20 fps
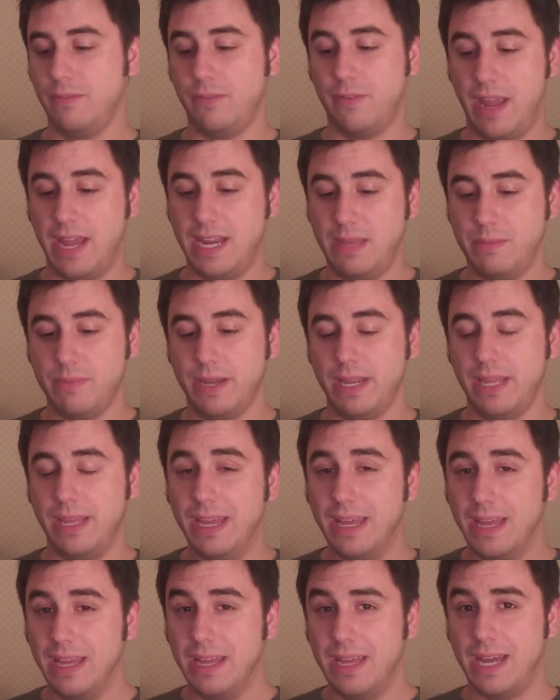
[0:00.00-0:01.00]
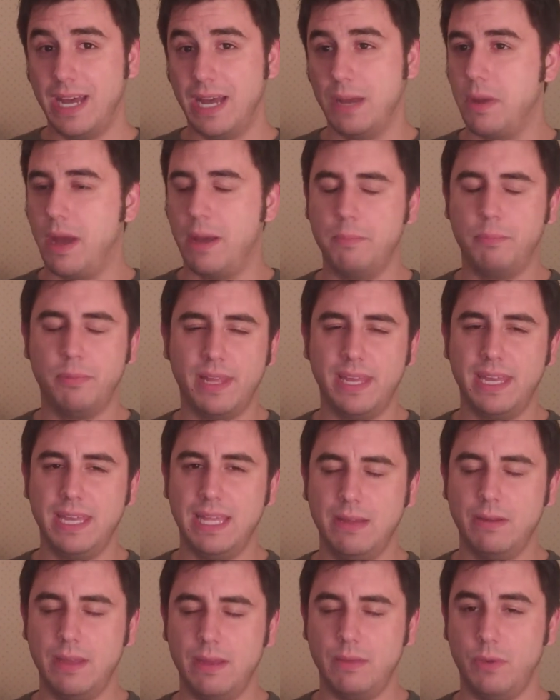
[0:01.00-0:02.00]
anybody. I'm
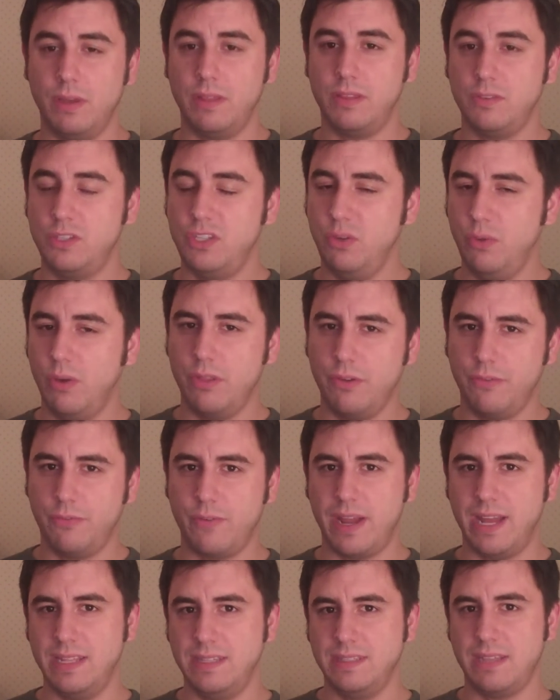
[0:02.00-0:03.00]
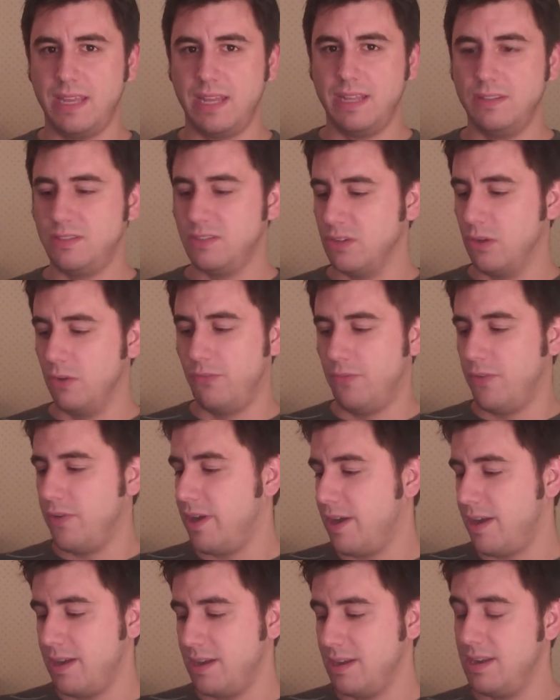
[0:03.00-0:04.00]
playing with 2 other friends, and so
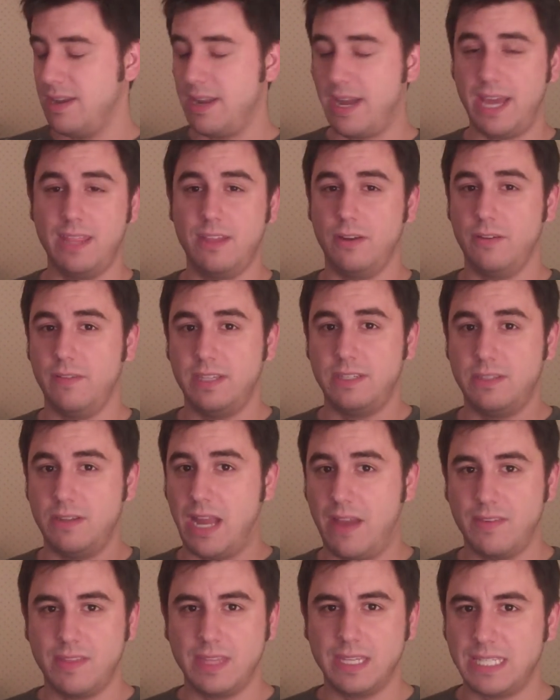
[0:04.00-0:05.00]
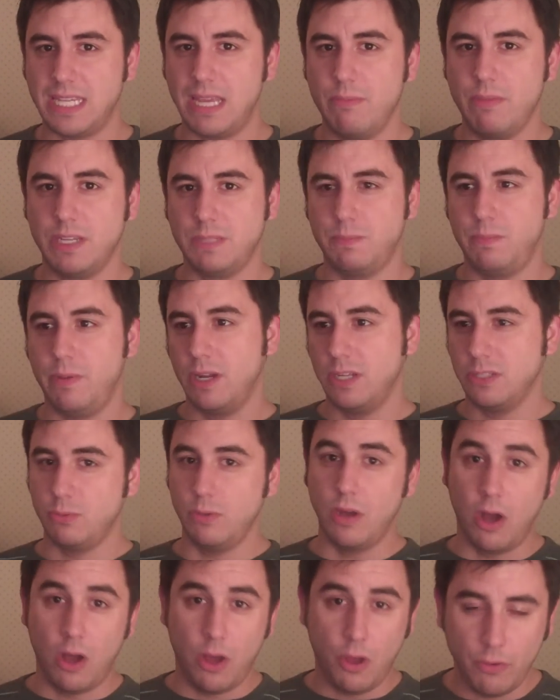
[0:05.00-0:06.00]
far neither of us are having the same experience.
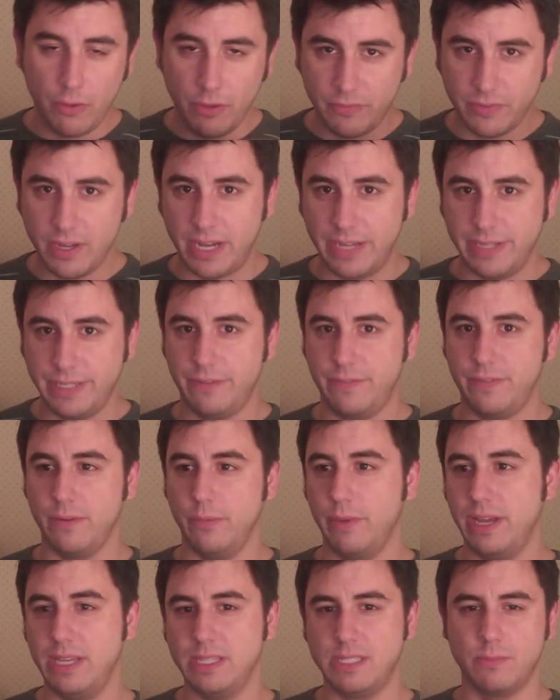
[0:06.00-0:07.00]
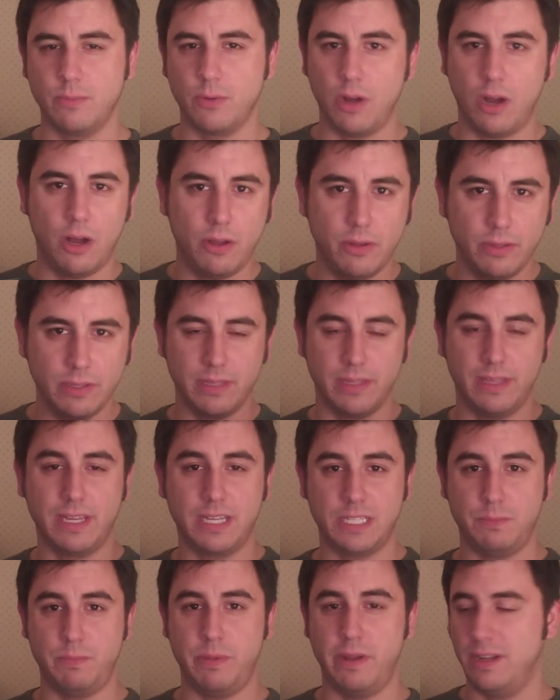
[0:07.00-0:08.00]
We all have gone different ways, and we're all
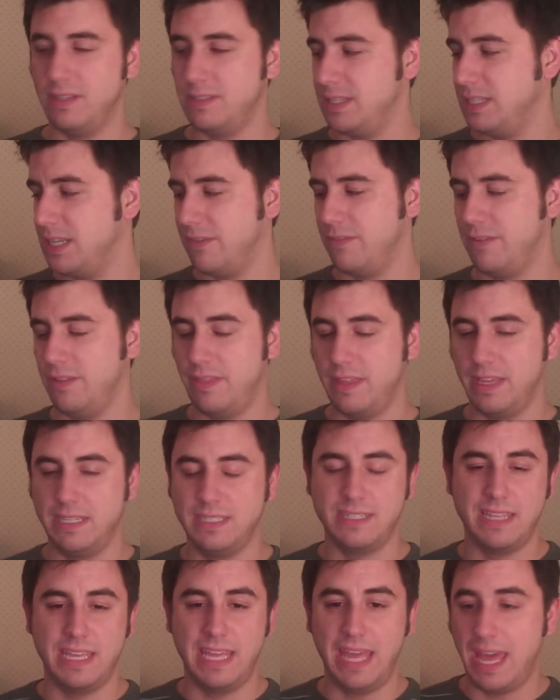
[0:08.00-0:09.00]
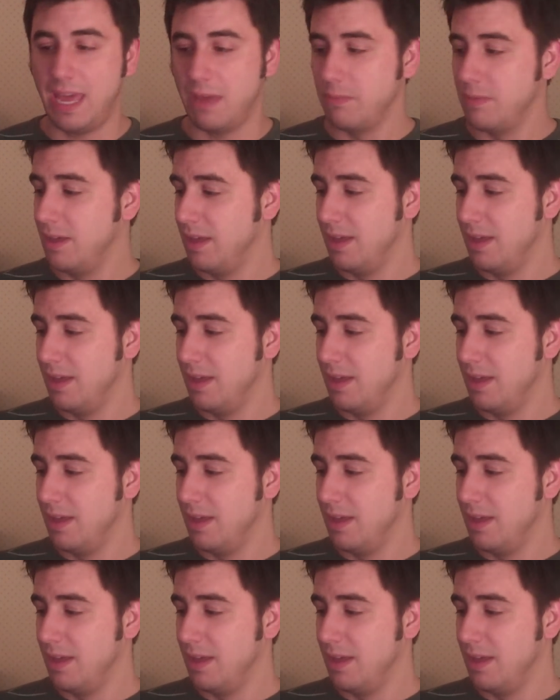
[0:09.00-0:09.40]
experiencing different things in the game.